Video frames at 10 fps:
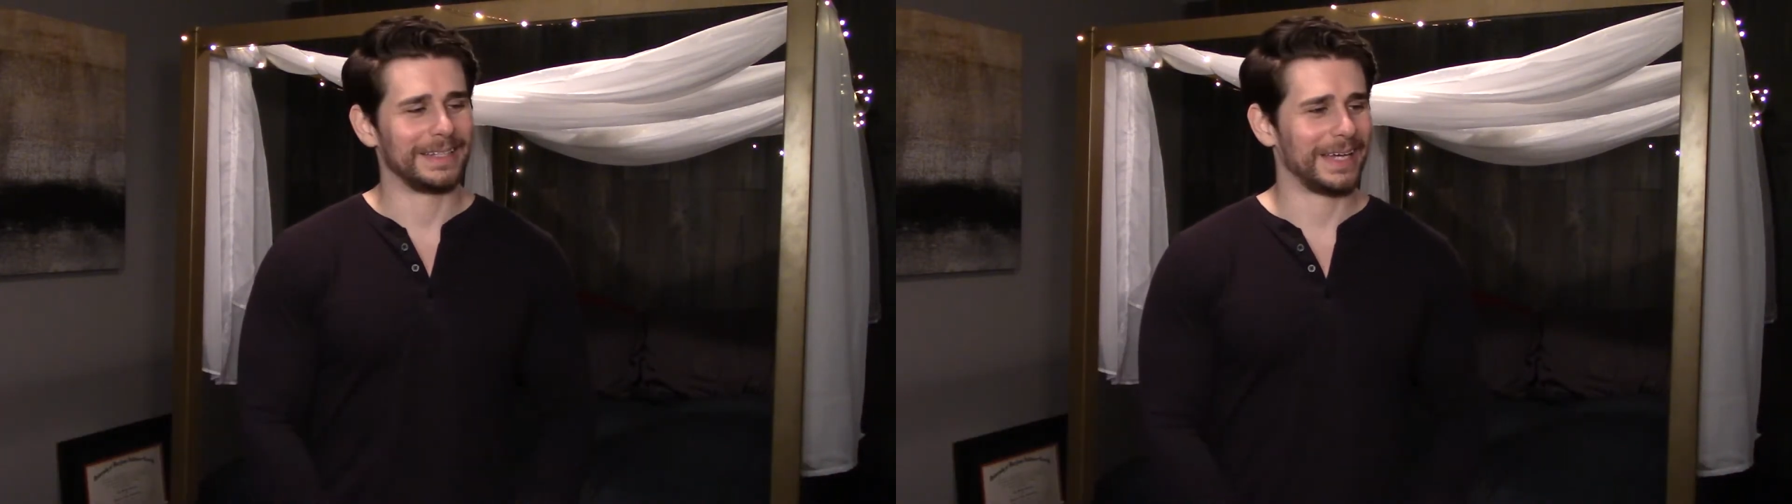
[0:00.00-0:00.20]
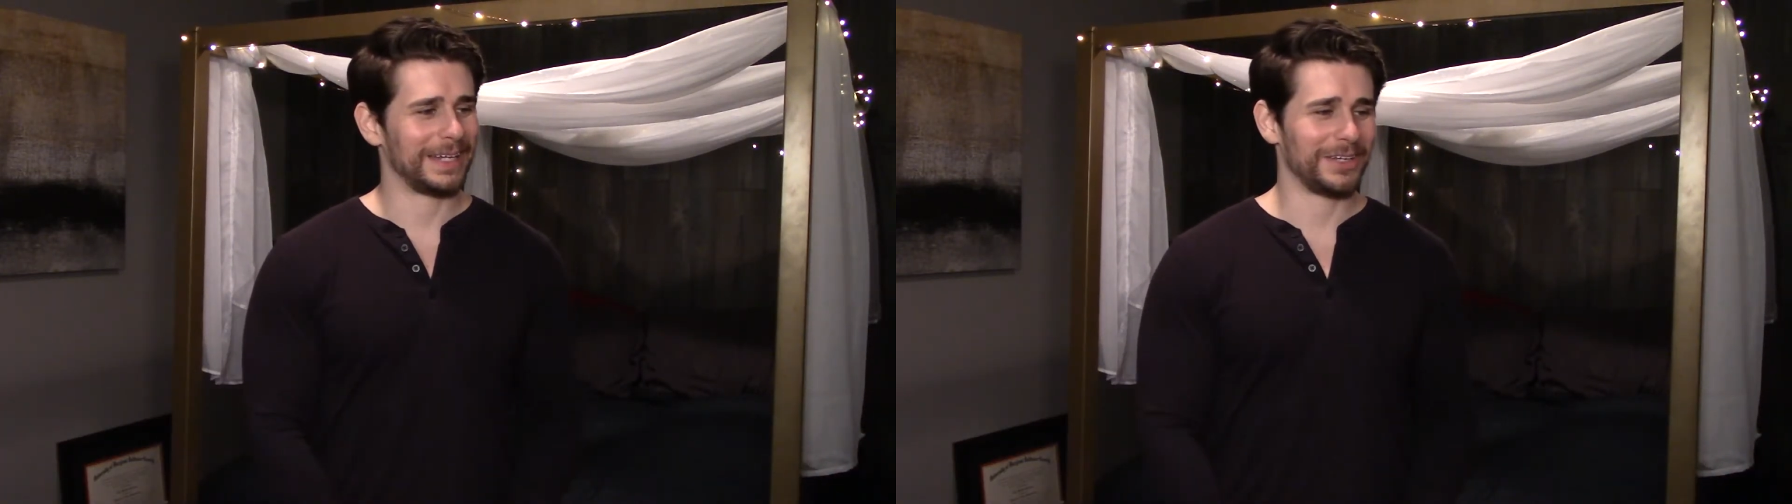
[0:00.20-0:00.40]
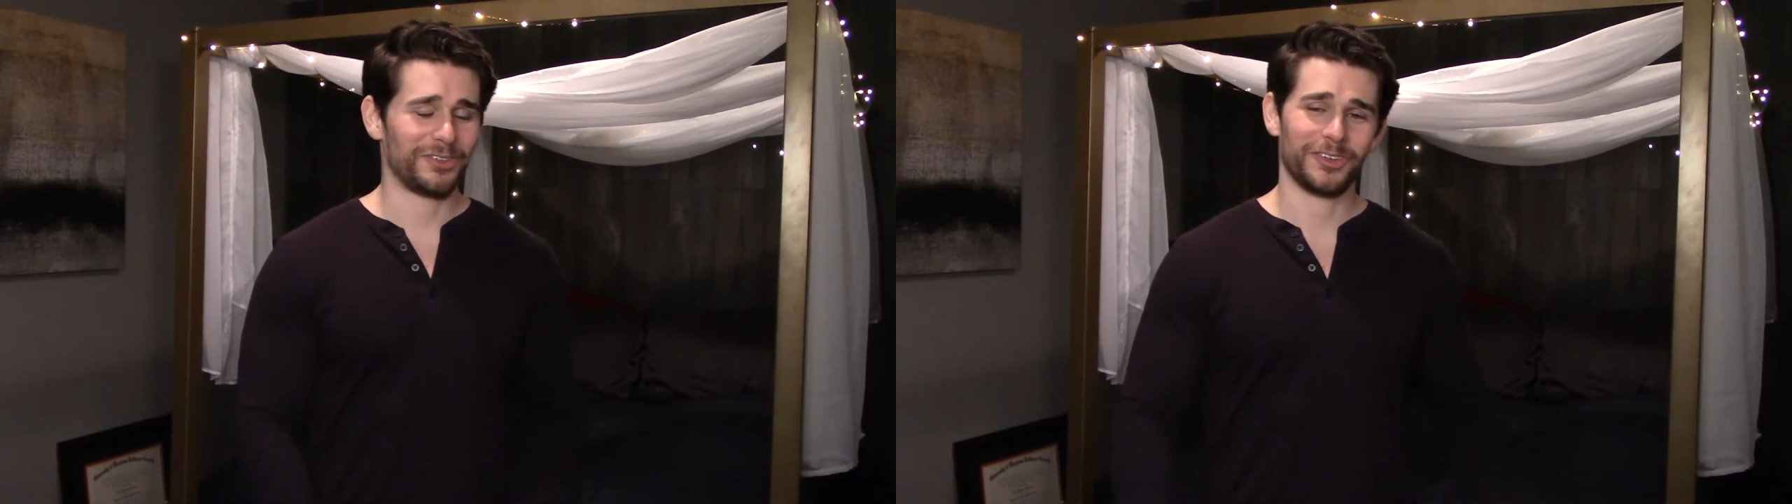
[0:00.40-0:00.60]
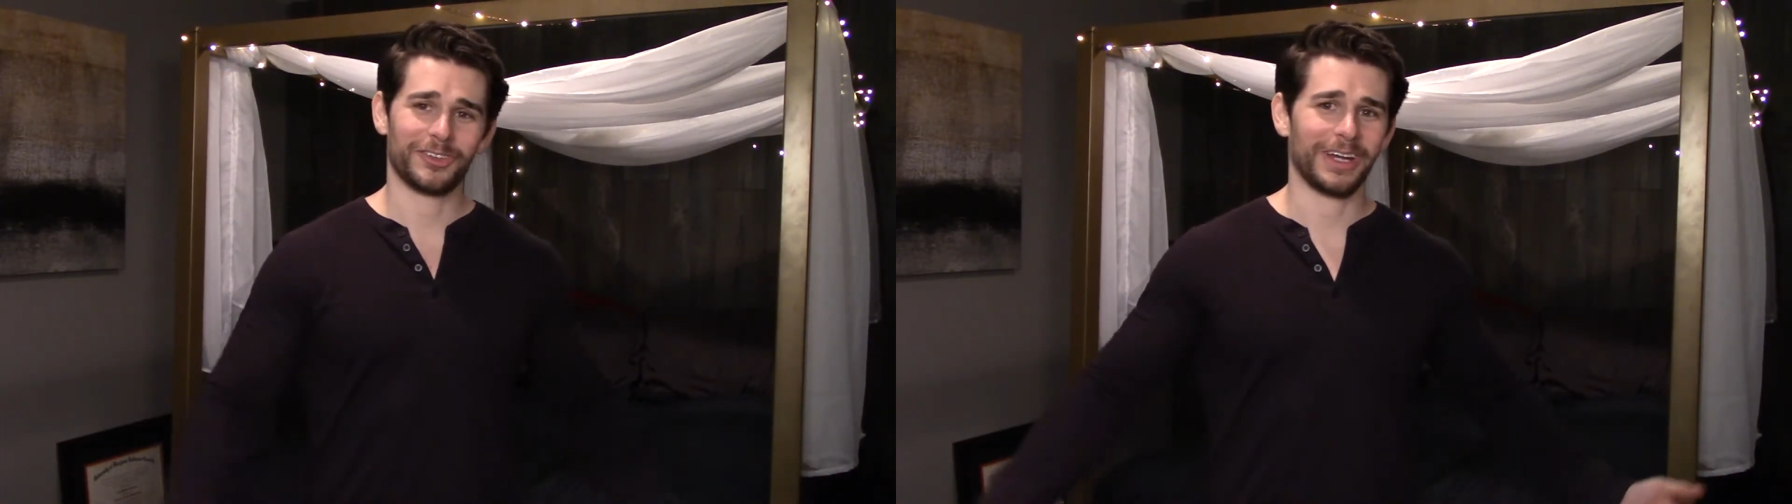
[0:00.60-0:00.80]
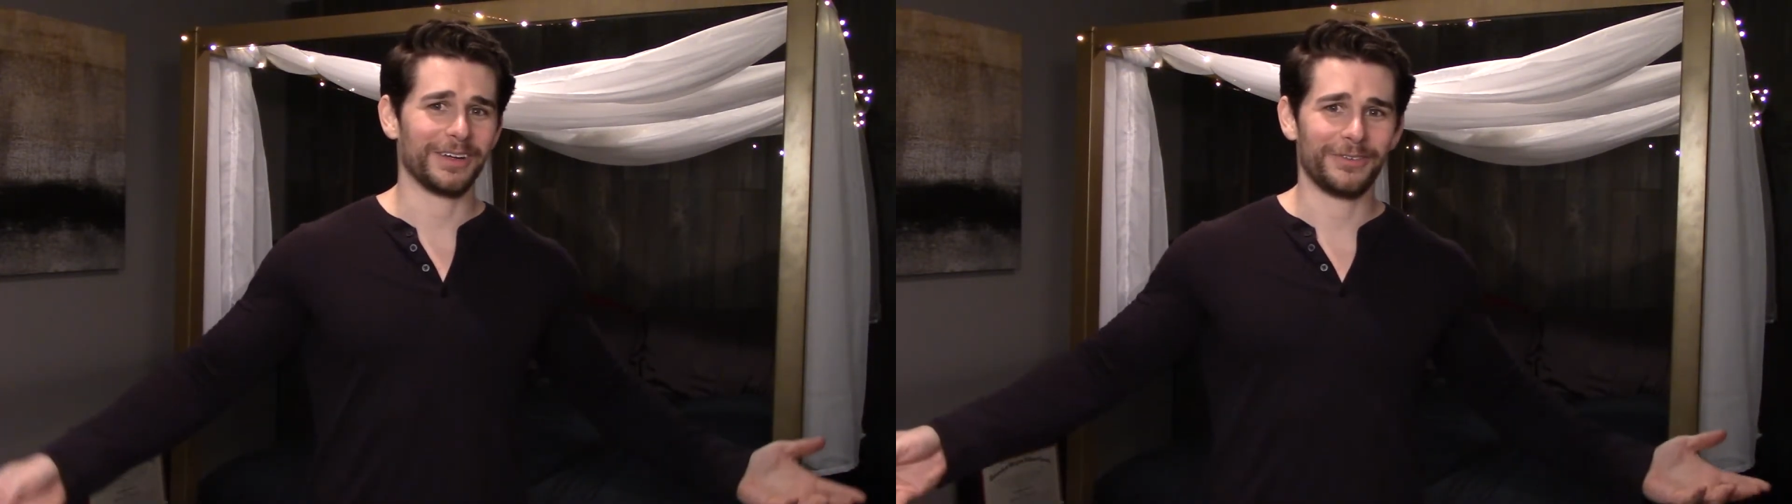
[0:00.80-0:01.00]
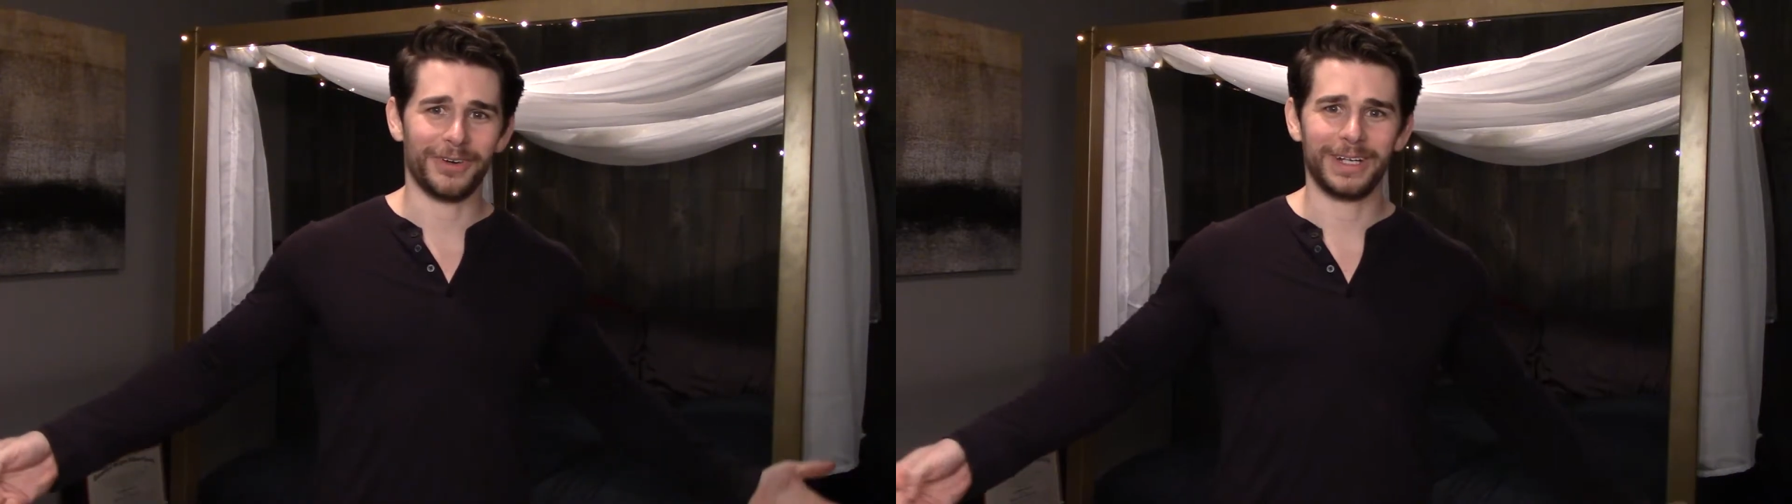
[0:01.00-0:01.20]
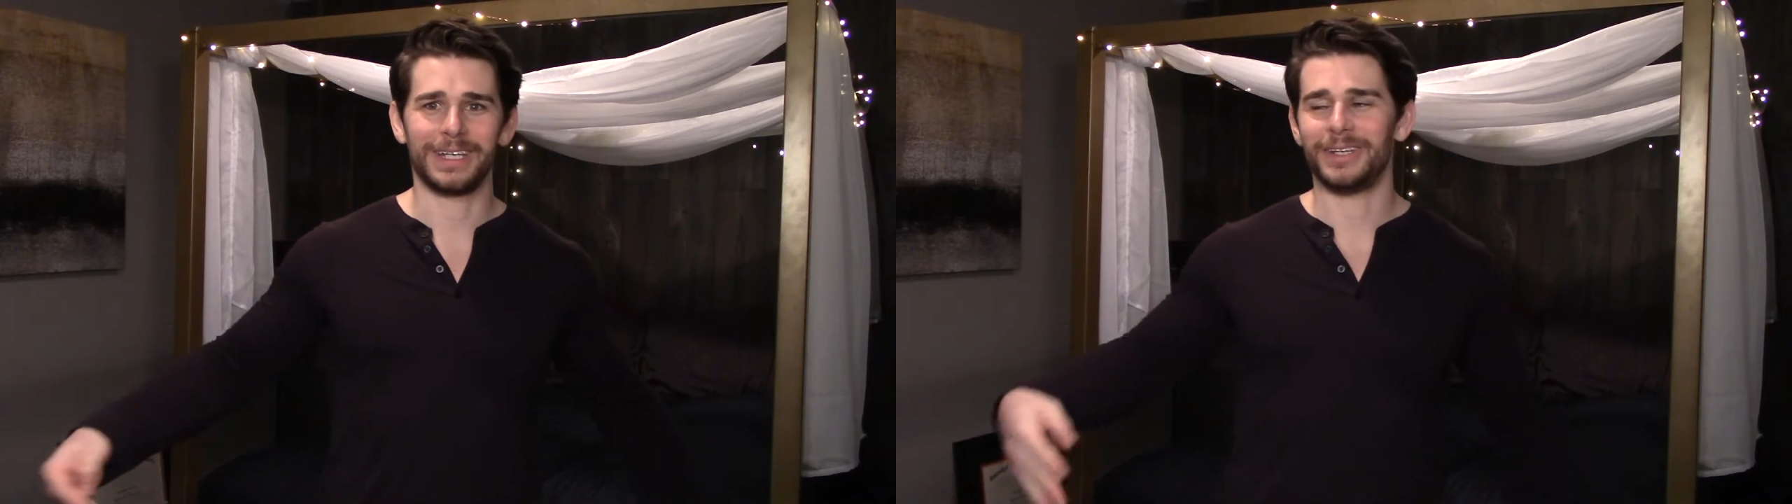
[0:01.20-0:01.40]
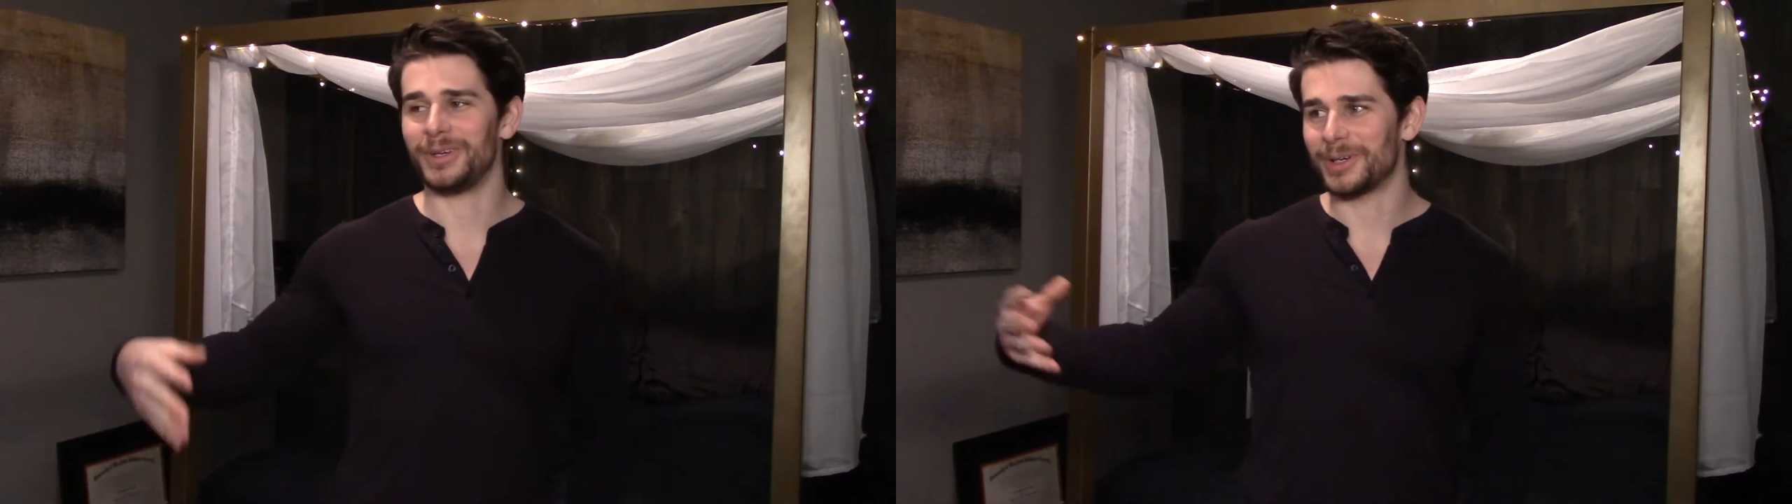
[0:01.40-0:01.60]
then it's just kind of funny
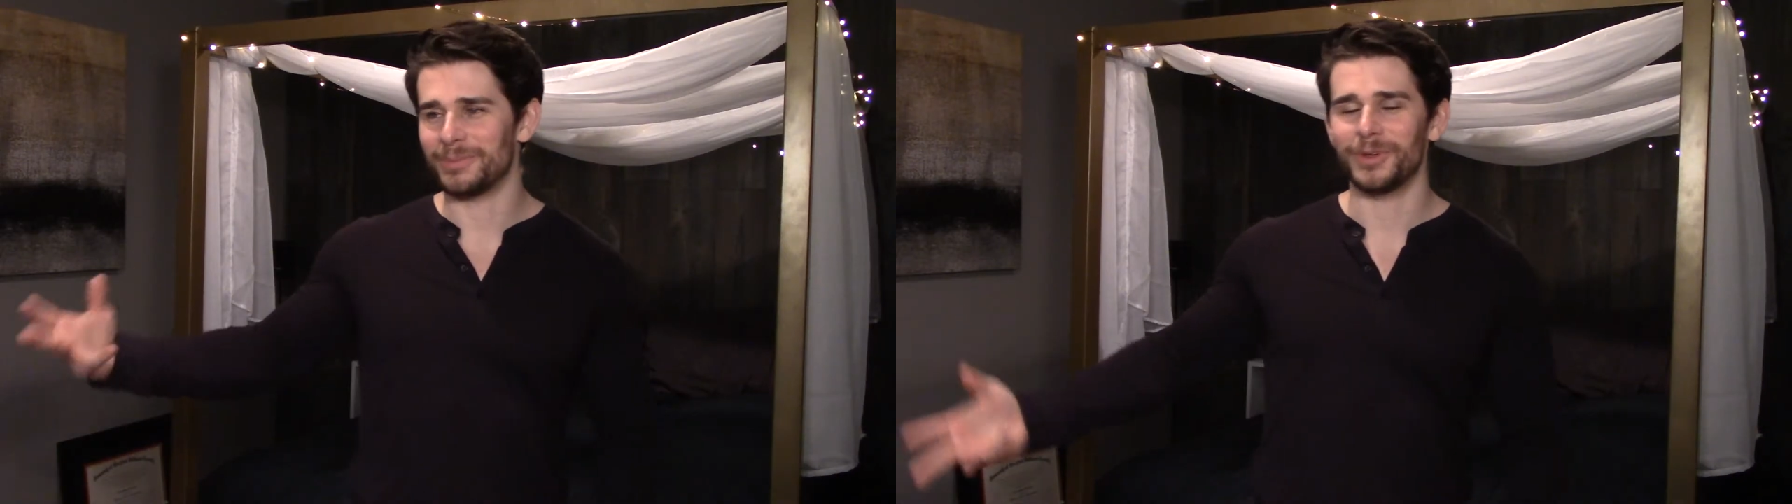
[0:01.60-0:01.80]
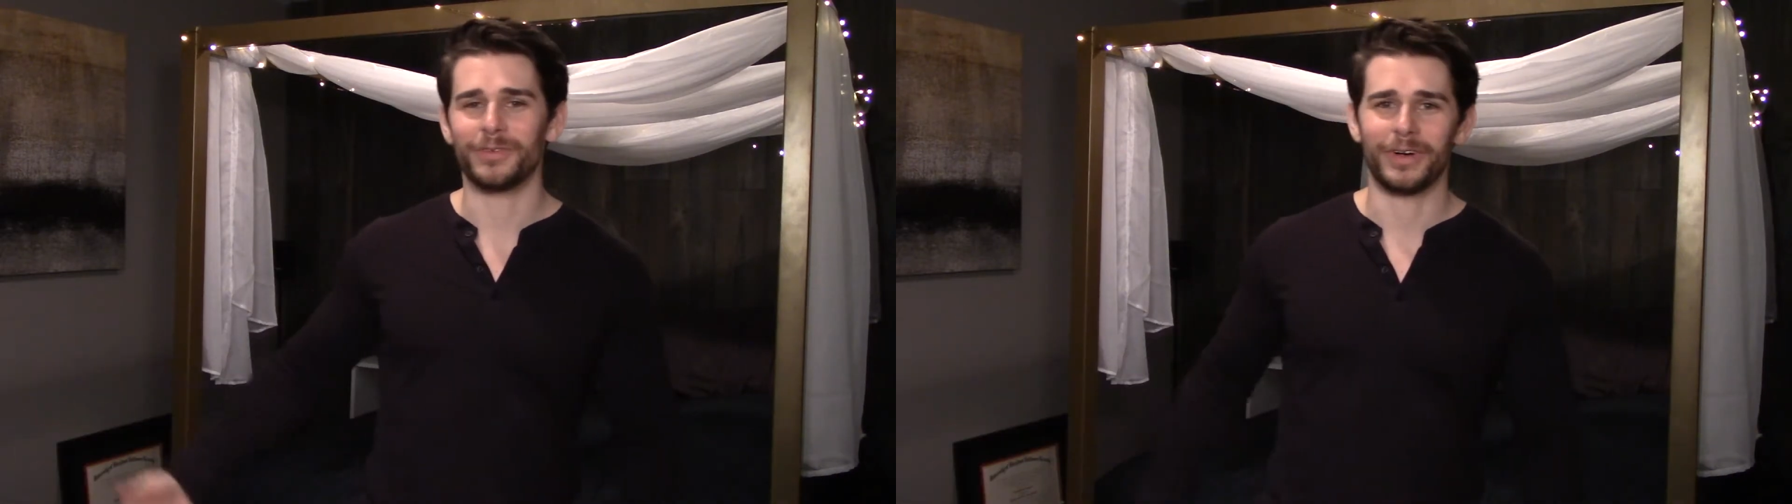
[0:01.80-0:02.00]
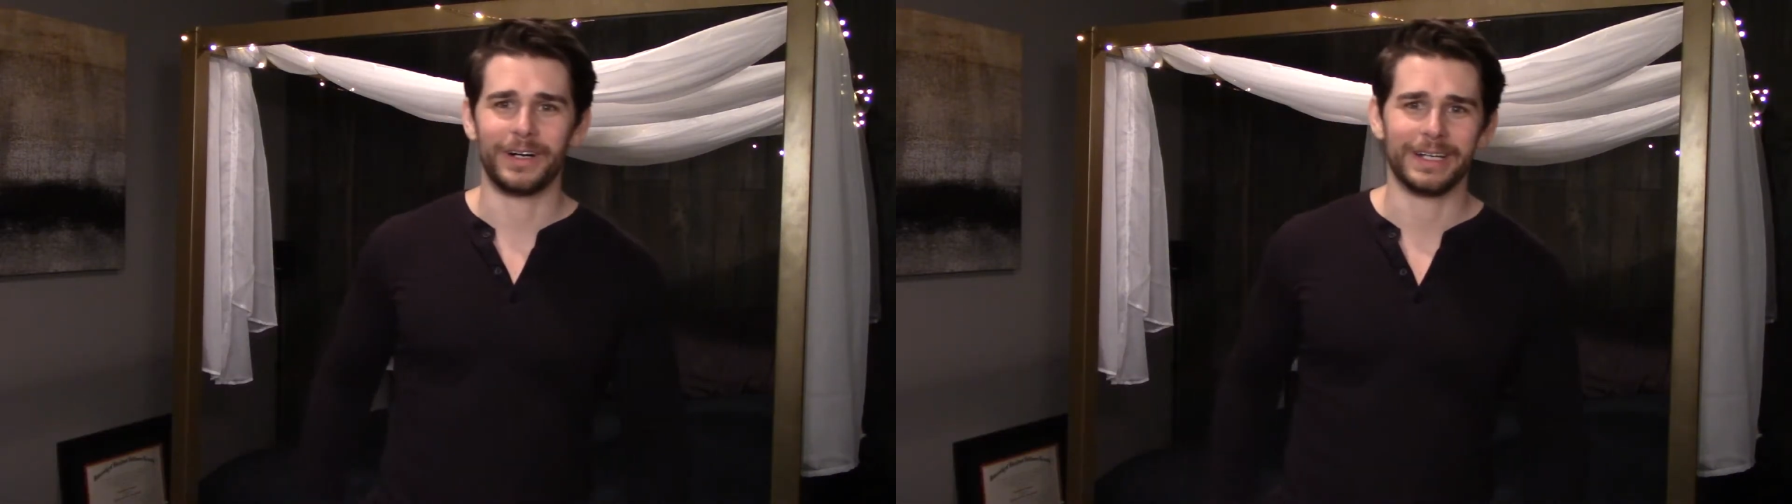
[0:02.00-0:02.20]
and you can move on,